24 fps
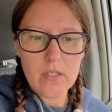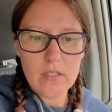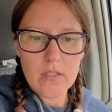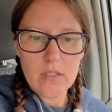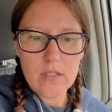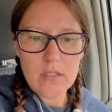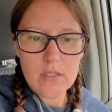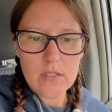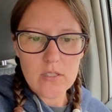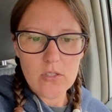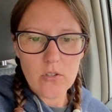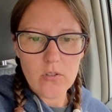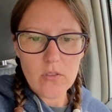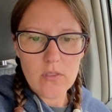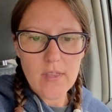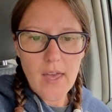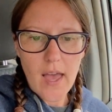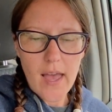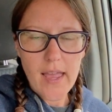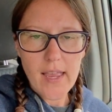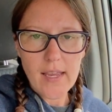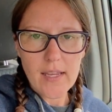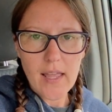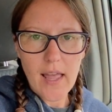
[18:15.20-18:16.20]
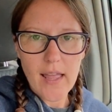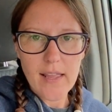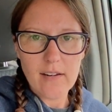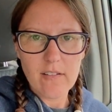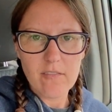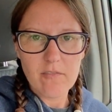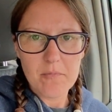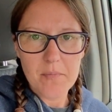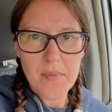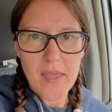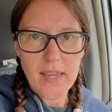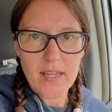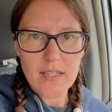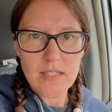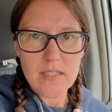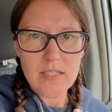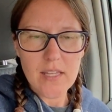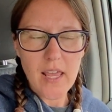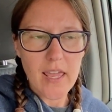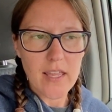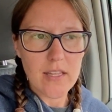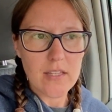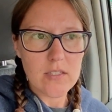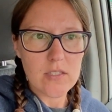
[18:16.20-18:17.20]
So that kind of makes
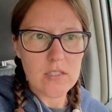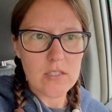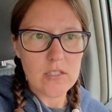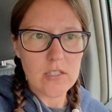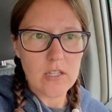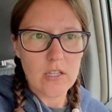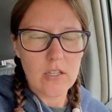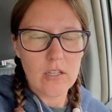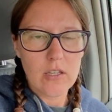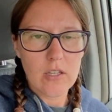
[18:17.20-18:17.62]
sense.